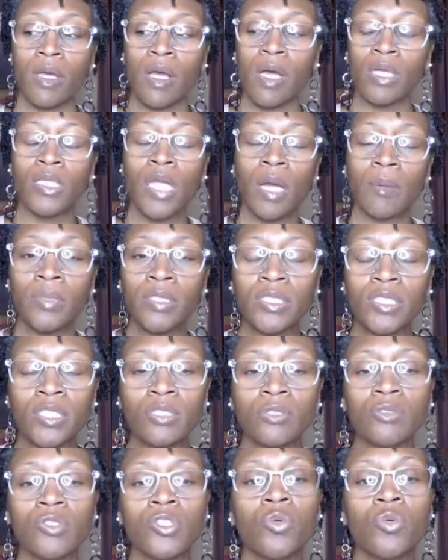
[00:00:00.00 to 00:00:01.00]
Number
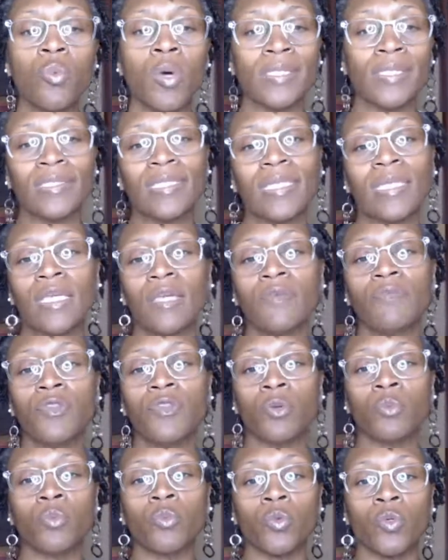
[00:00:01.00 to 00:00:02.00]
two, you want to give
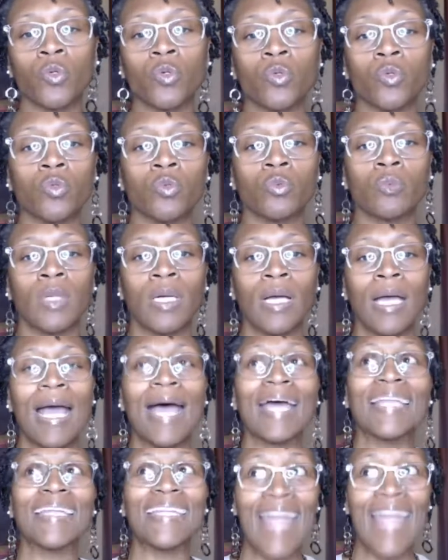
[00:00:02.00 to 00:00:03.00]
them room
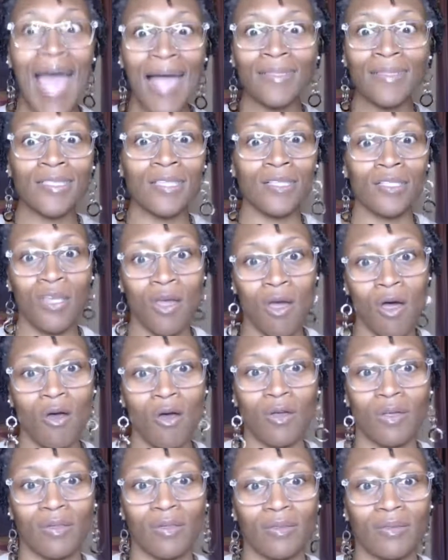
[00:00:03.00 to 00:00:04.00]
not to
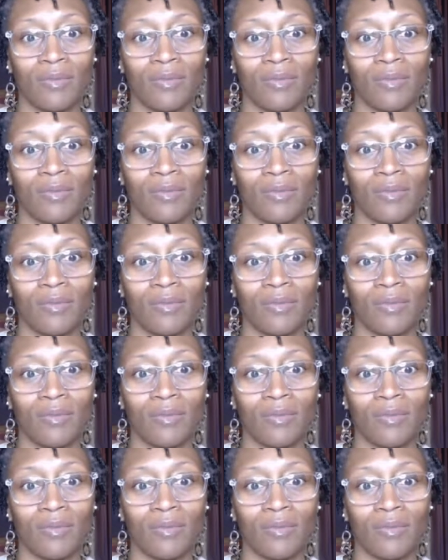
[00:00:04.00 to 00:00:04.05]
talk.